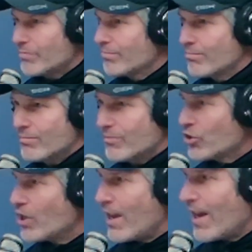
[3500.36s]
just
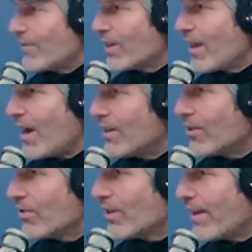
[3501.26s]
shot out of a
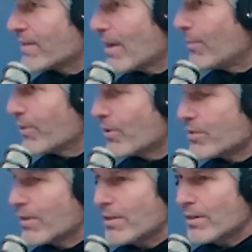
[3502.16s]
cannon here the last couple
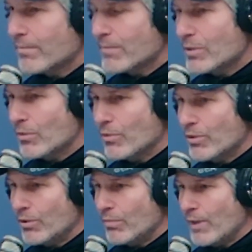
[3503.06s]
years, I think.
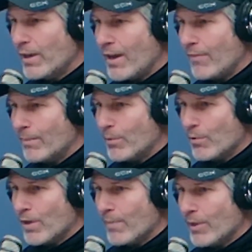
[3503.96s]
So you might have a
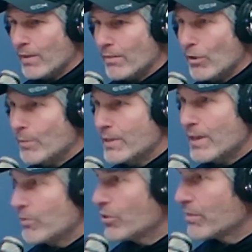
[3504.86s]
program like
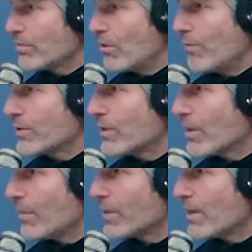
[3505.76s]
Hermantown just all of a
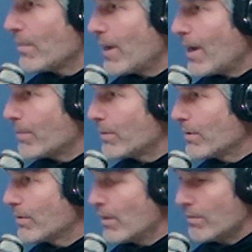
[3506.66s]
sudden comes on the map
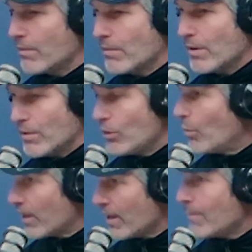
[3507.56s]
and they
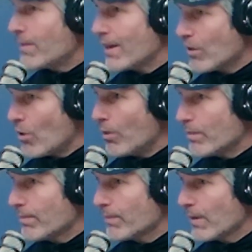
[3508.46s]
you want to keep that
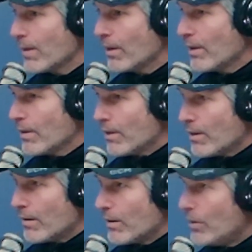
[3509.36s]
going.
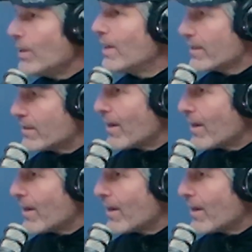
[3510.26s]
You need